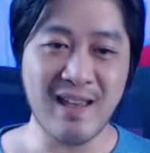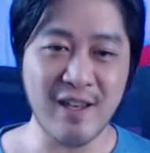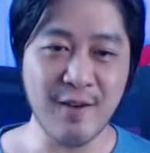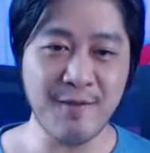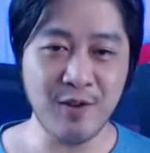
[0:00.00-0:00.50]

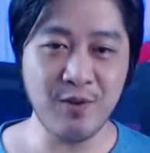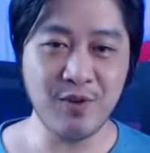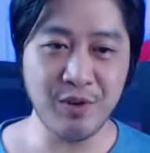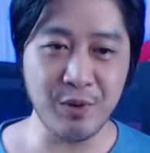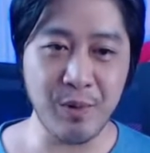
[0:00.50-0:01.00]
If you
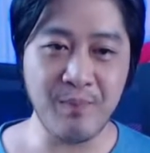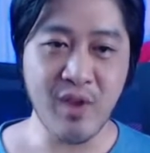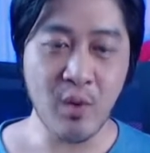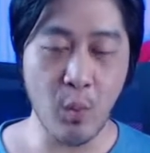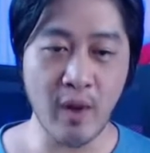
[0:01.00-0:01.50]
do
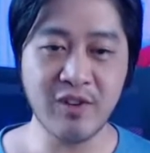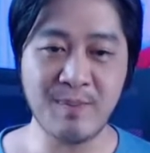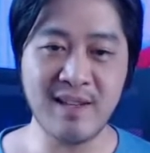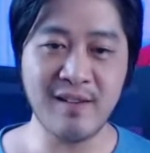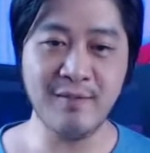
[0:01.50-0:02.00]
want to
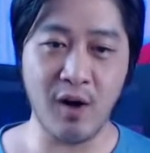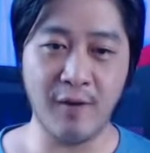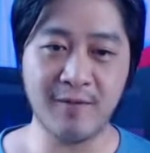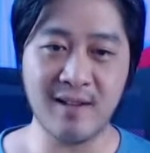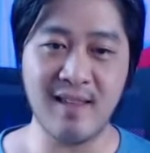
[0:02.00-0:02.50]
be
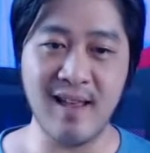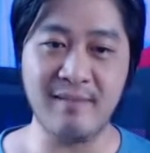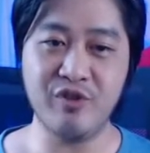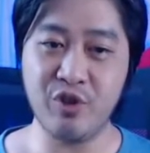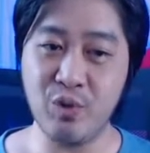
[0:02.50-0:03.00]
involved,
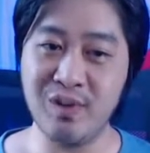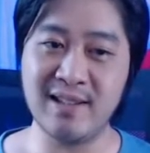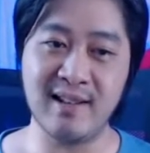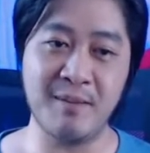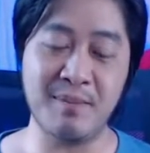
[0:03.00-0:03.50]
then you
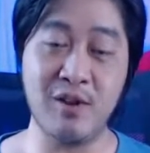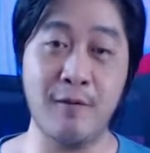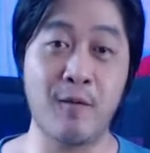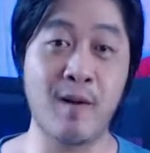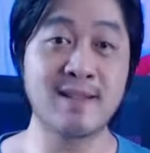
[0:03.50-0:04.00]
need to let me know.
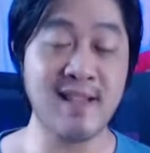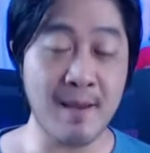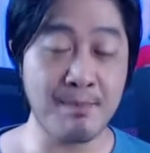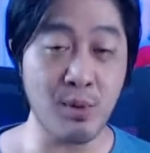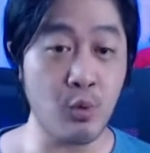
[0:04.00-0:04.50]
For
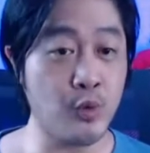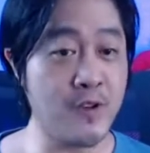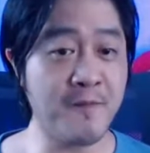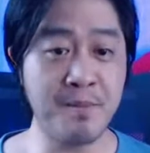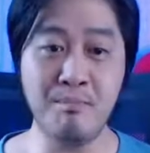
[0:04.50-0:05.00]
example,
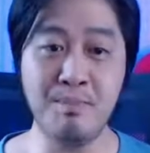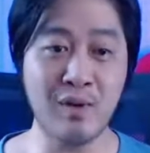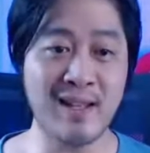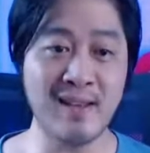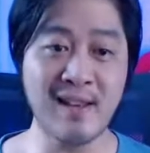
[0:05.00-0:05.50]
we've been
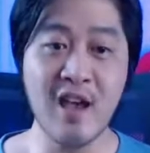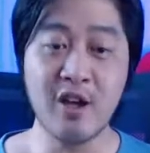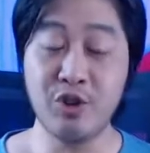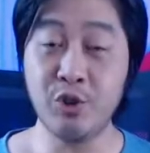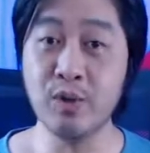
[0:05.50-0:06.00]
building
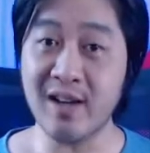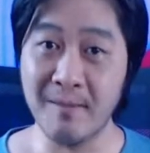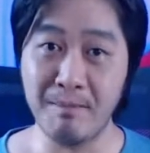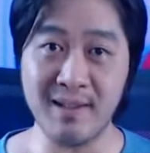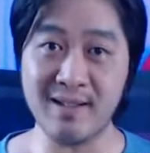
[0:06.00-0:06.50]
new
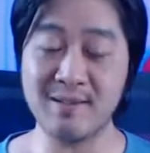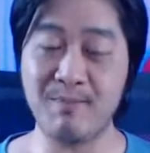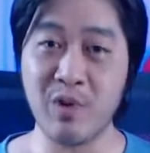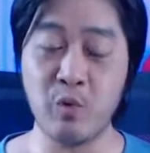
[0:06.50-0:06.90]
companies.